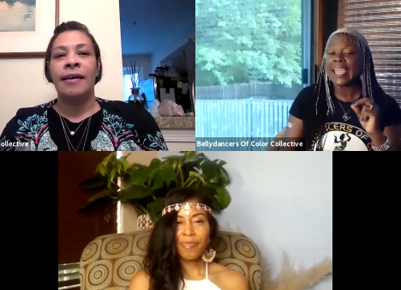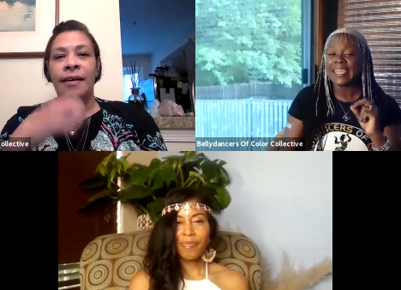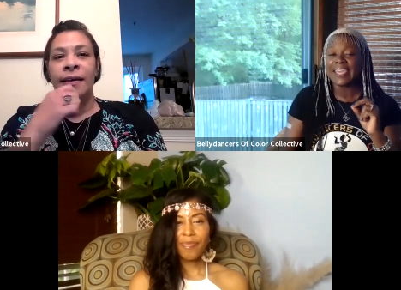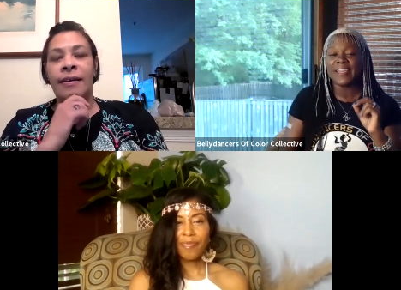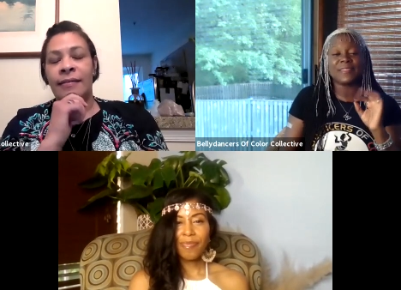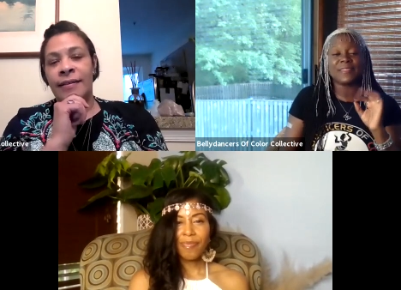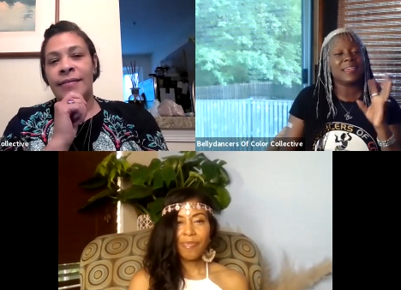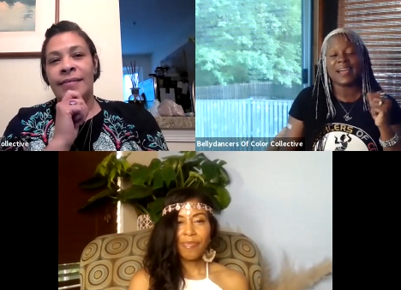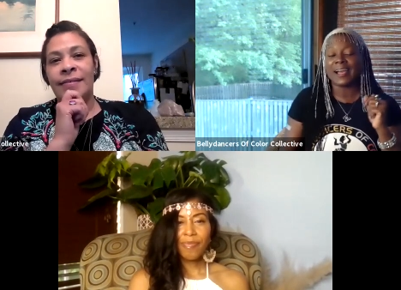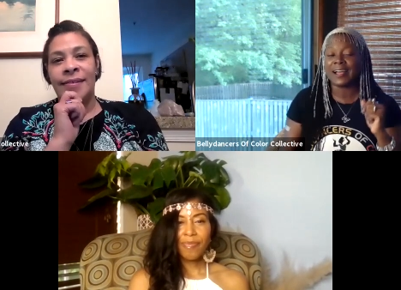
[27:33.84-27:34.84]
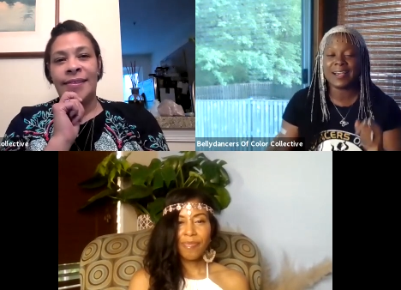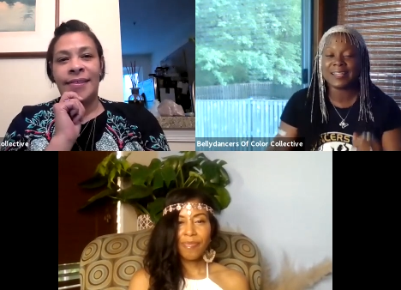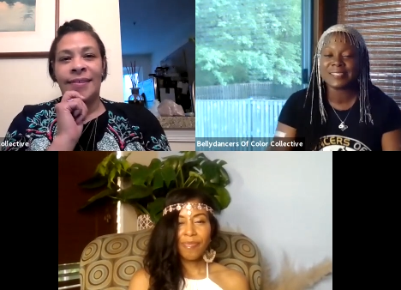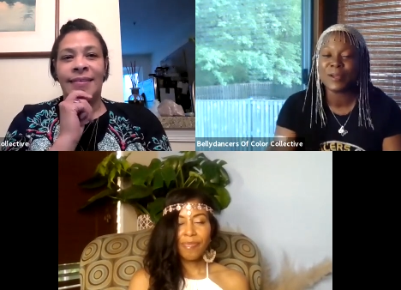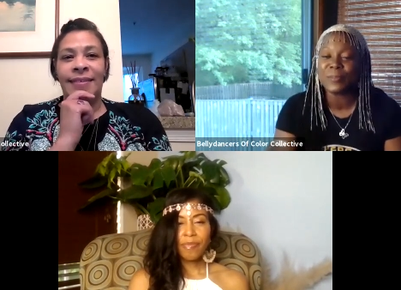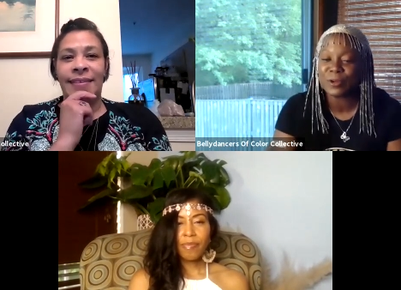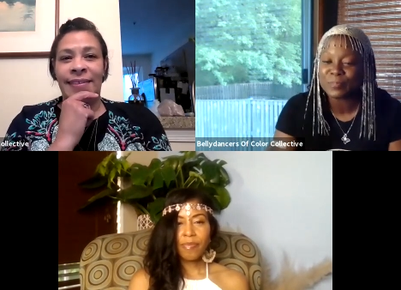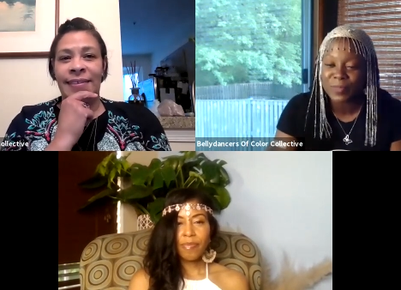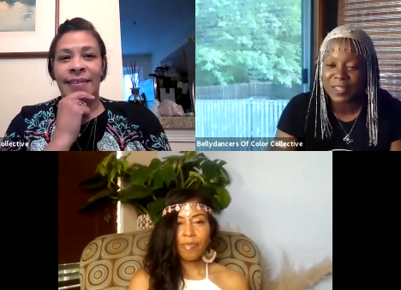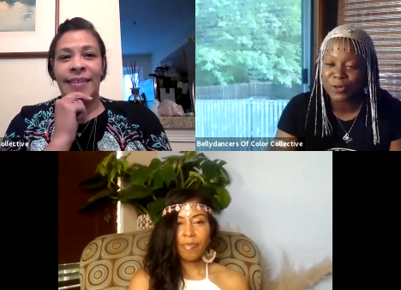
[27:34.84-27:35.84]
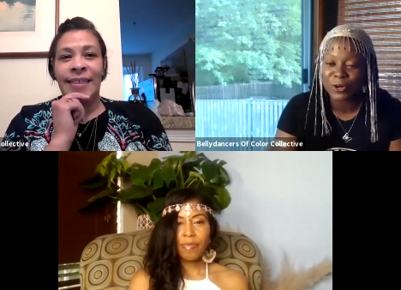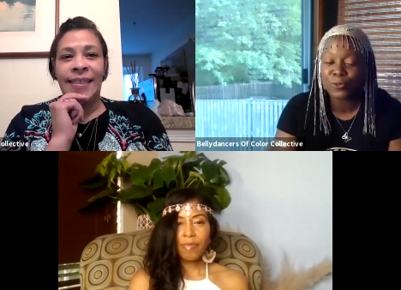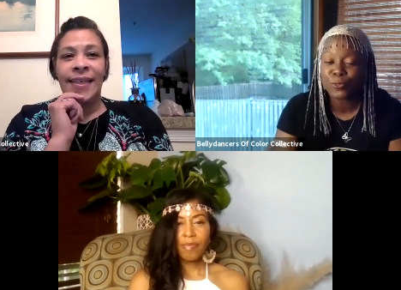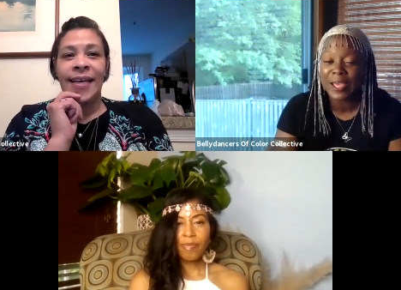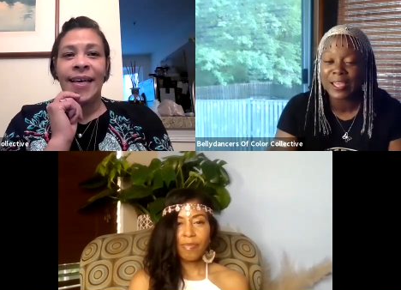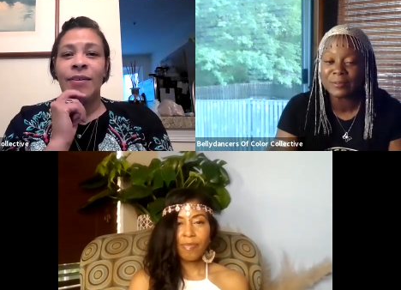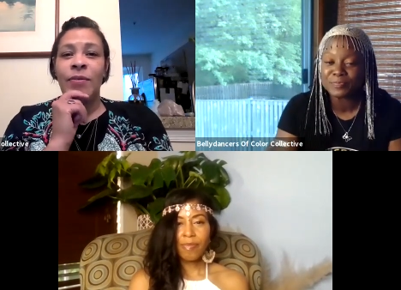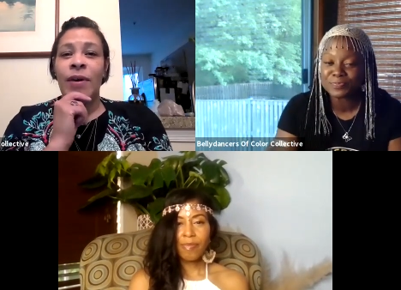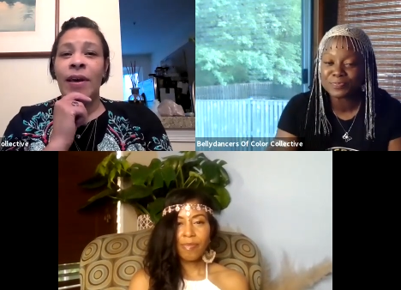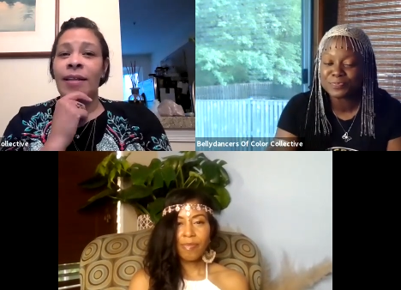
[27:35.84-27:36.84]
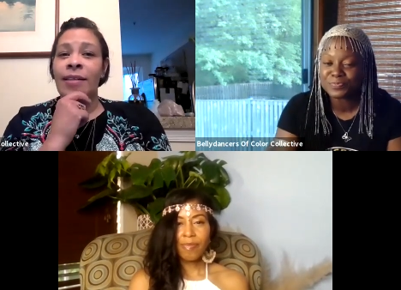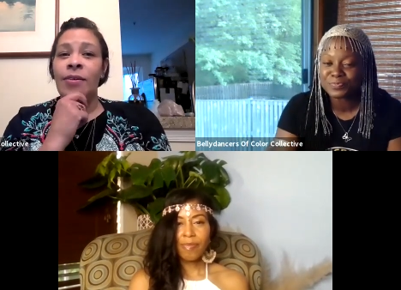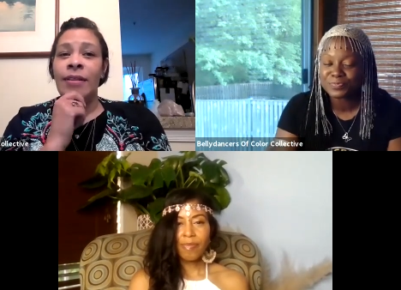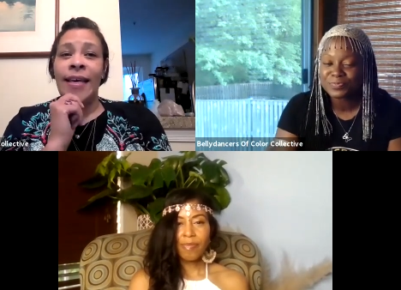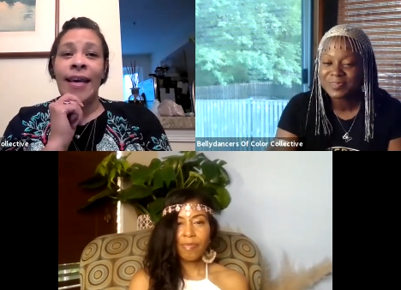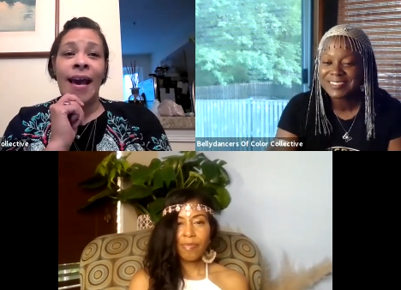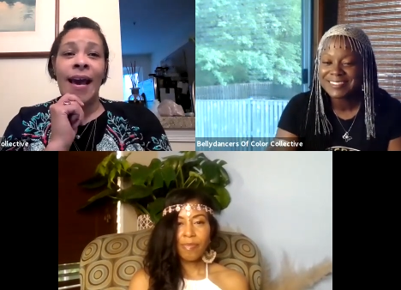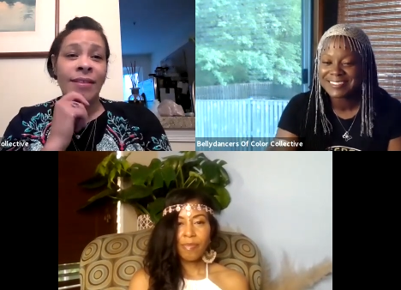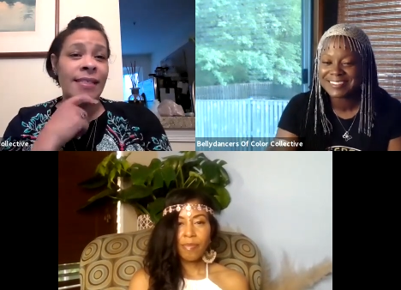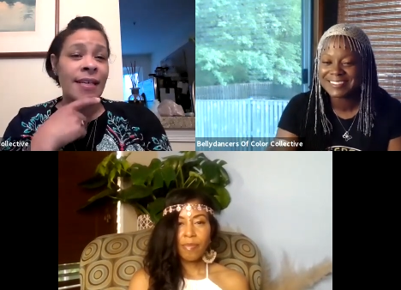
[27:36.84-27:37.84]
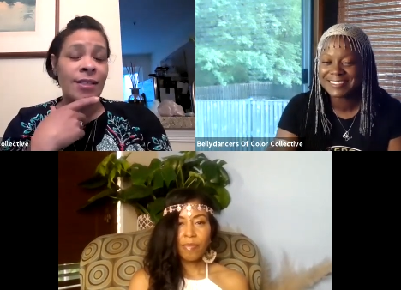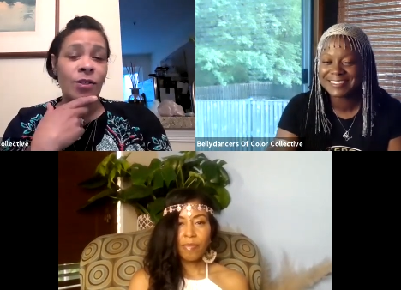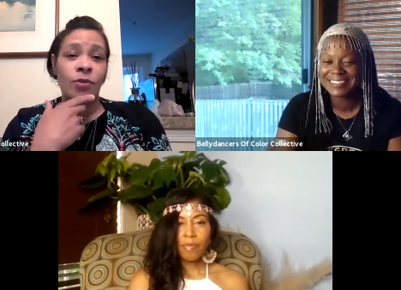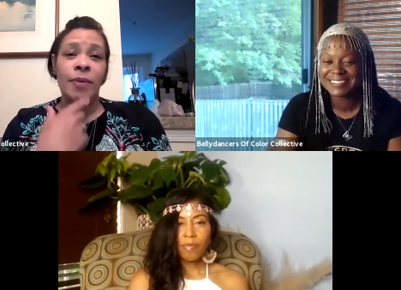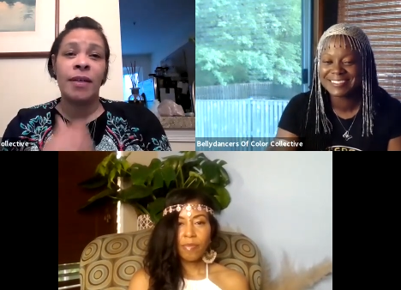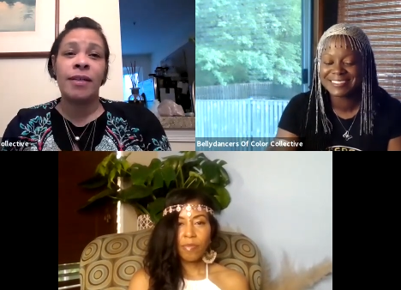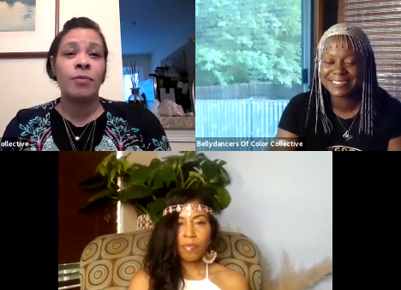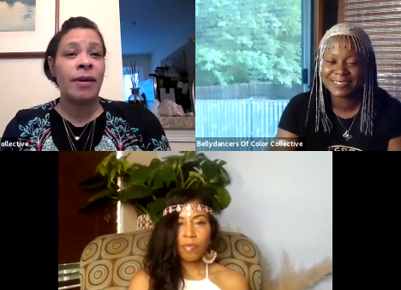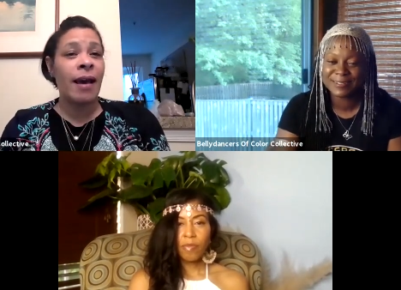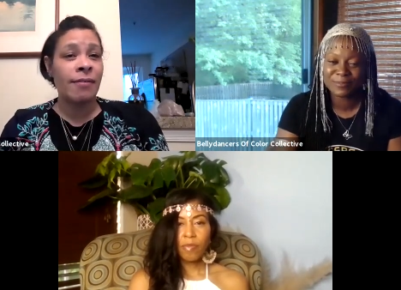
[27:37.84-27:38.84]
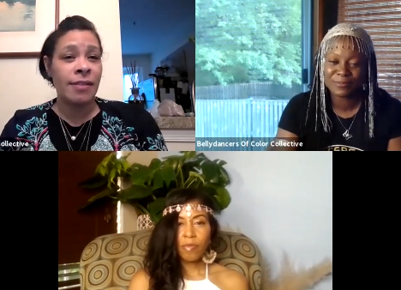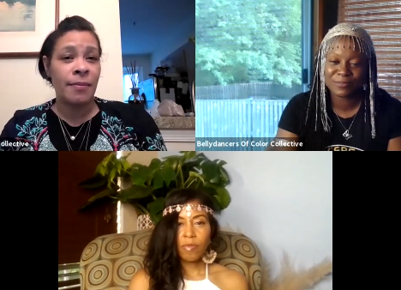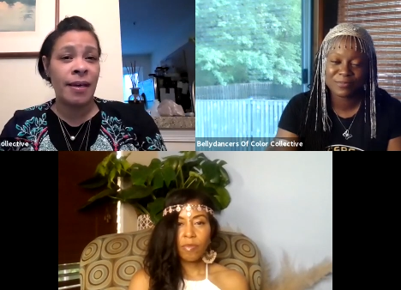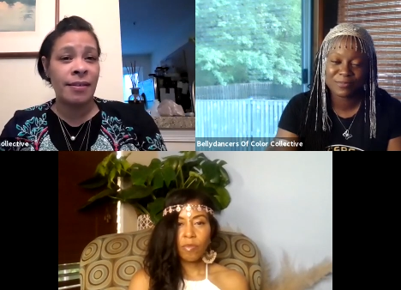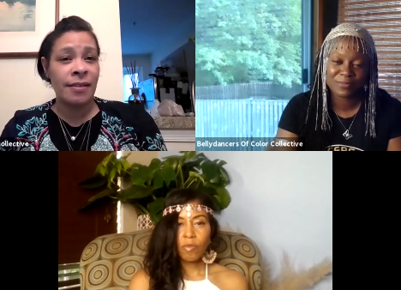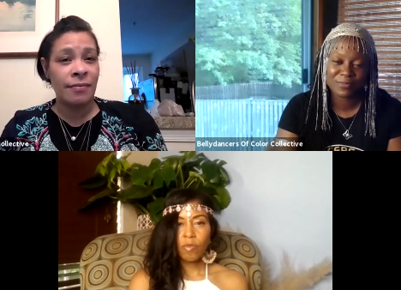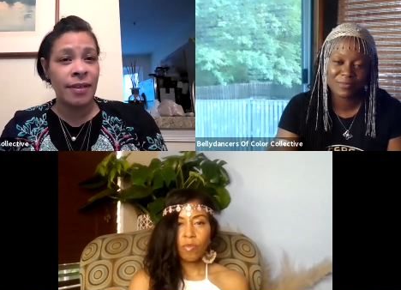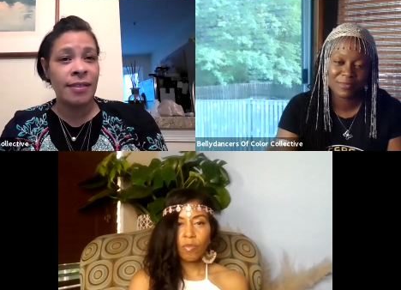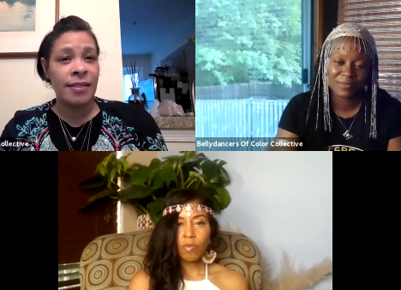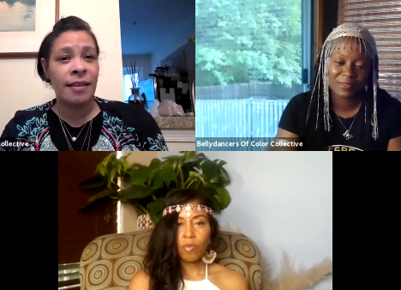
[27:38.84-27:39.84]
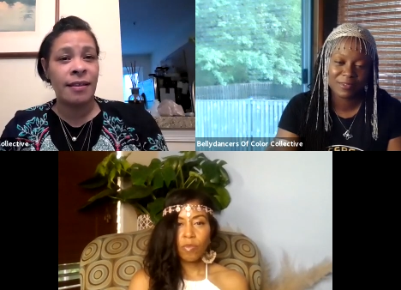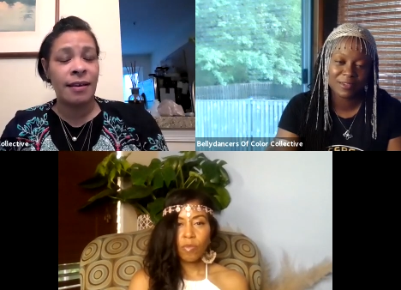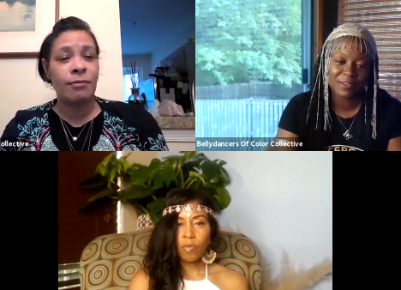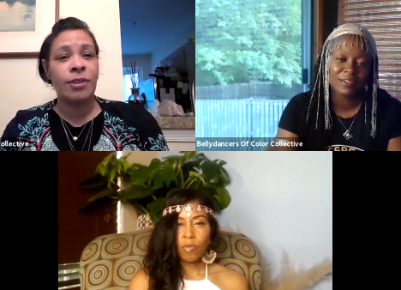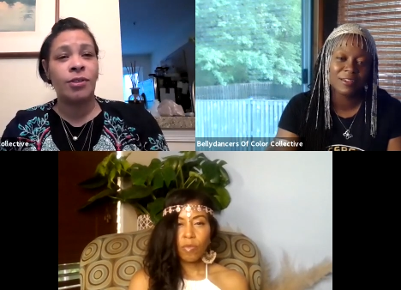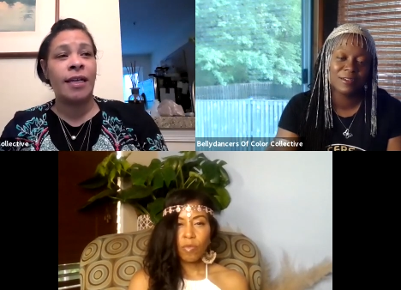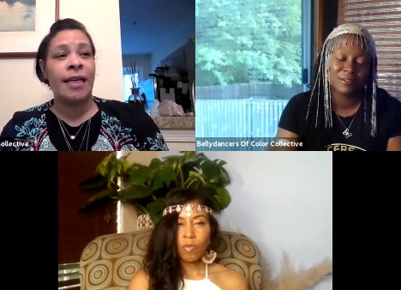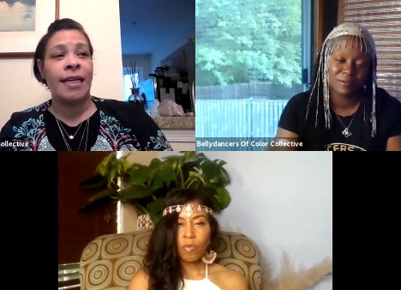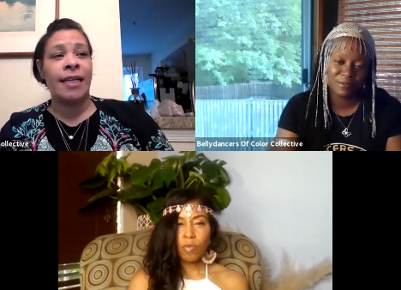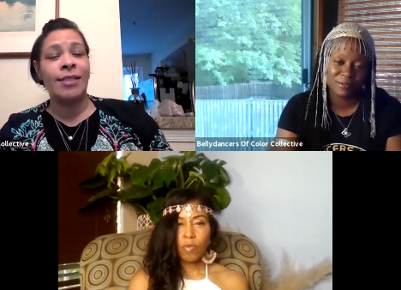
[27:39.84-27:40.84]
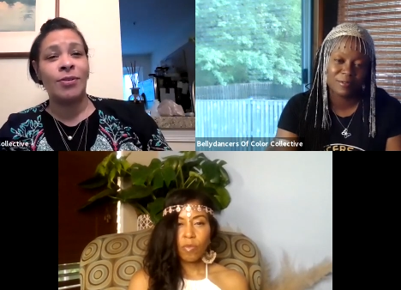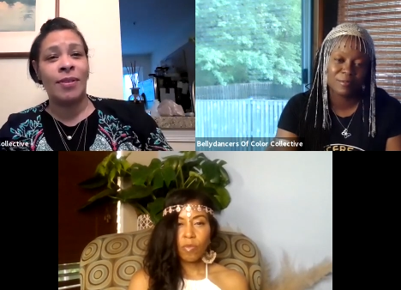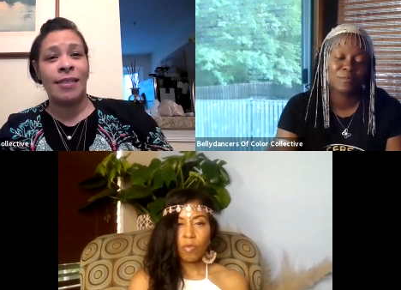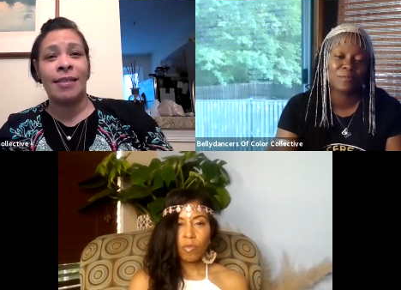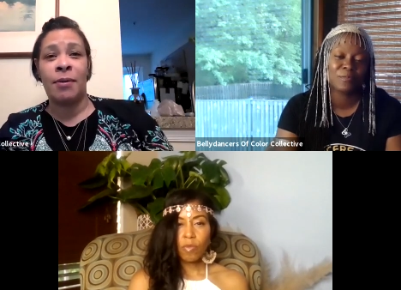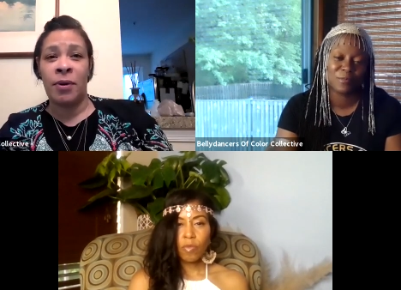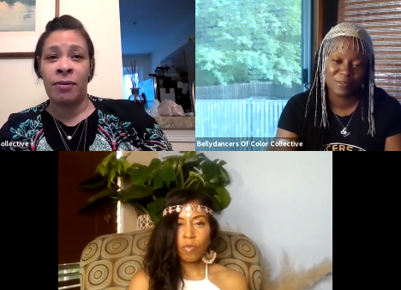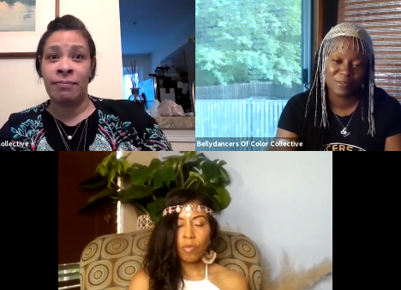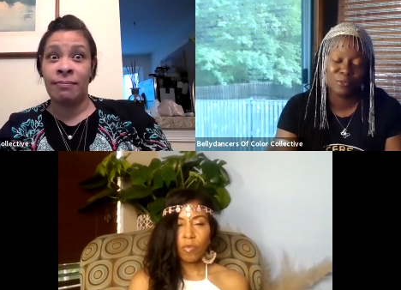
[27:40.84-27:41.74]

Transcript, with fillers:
Speaker 1: Egg, and then Hot God Summer
Speaker 2: on and the way. They have to stay tuned because we have some activities. I think we're trying to get into this summer